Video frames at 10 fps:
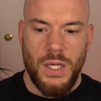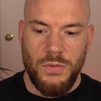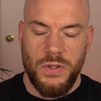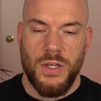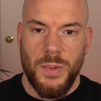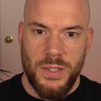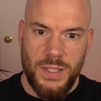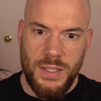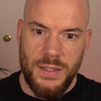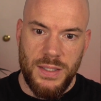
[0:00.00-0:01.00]
If you think about
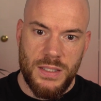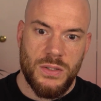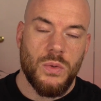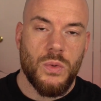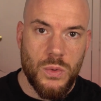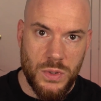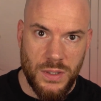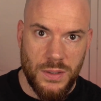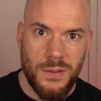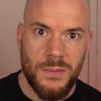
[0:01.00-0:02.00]
it in this
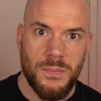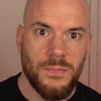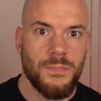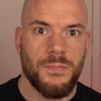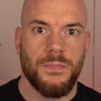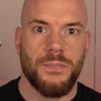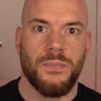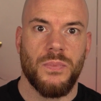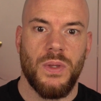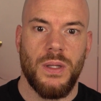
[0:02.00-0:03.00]
order,
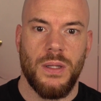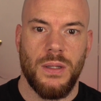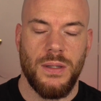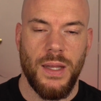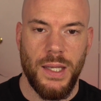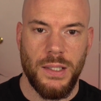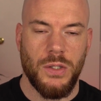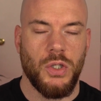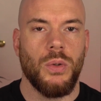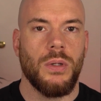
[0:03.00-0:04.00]

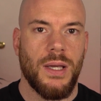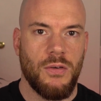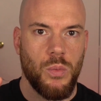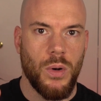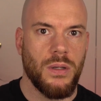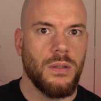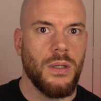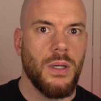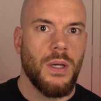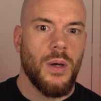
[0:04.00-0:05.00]
then you only have
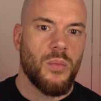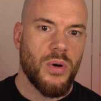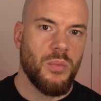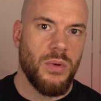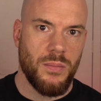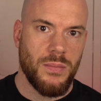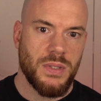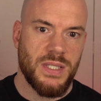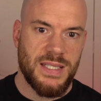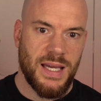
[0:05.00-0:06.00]
one
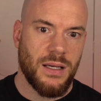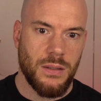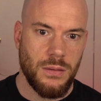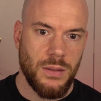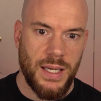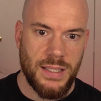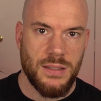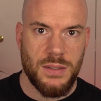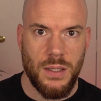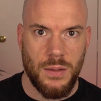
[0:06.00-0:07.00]
problem to tackle
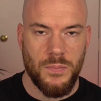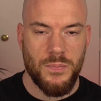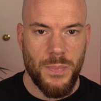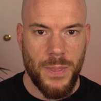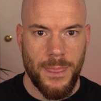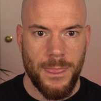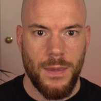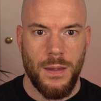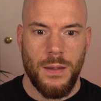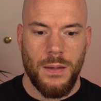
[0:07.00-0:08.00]
at a time.
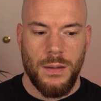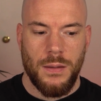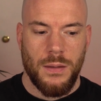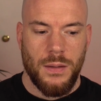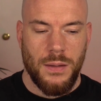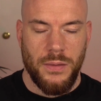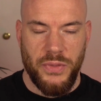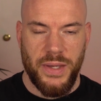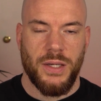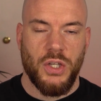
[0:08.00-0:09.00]

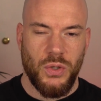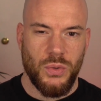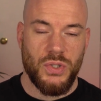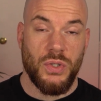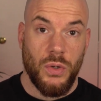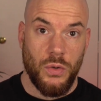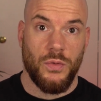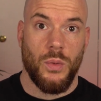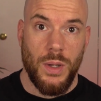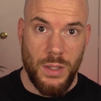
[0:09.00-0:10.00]
That cures your
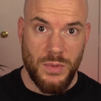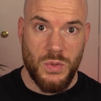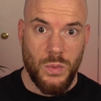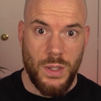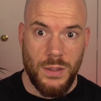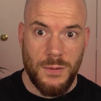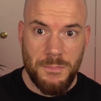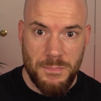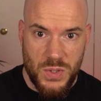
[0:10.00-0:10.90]
overwhelm as well.